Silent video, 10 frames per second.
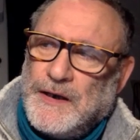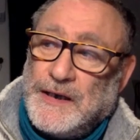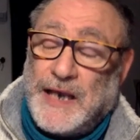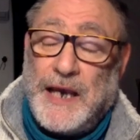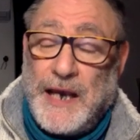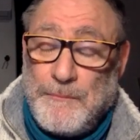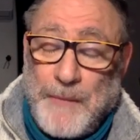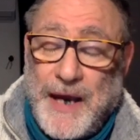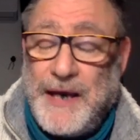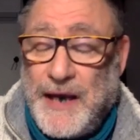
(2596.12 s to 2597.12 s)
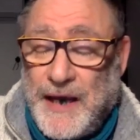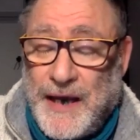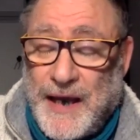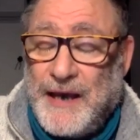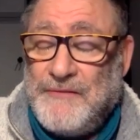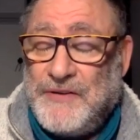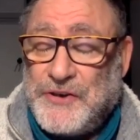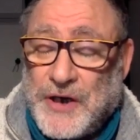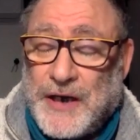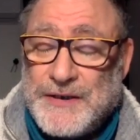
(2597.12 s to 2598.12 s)
they may have a
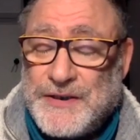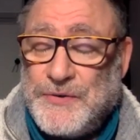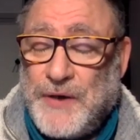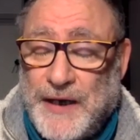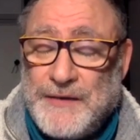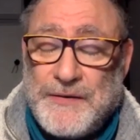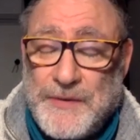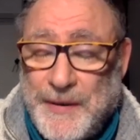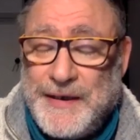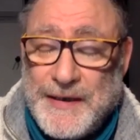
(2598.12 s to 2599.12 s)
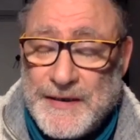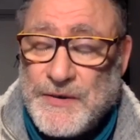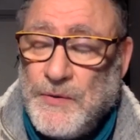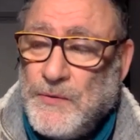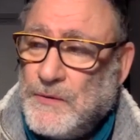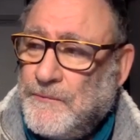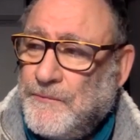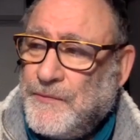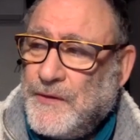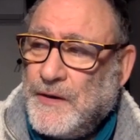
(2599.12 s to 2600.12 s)
chance to enter medical school.
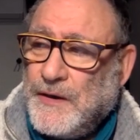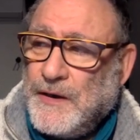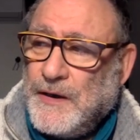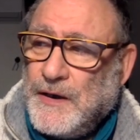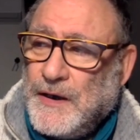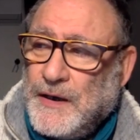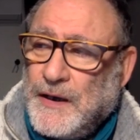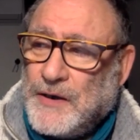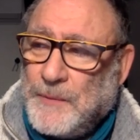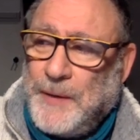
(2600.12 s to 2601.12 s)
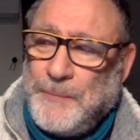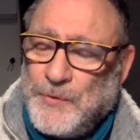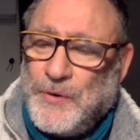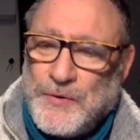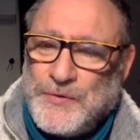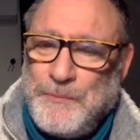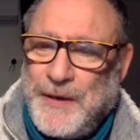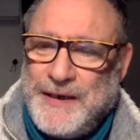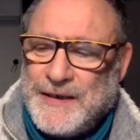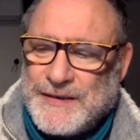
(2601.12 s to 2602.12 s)
Now, the people who go to
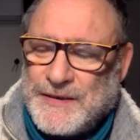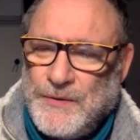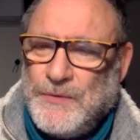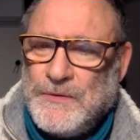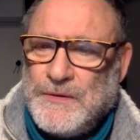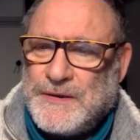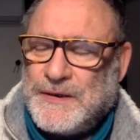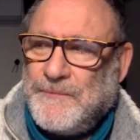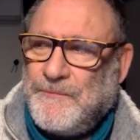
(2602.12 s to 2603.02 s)
medical schools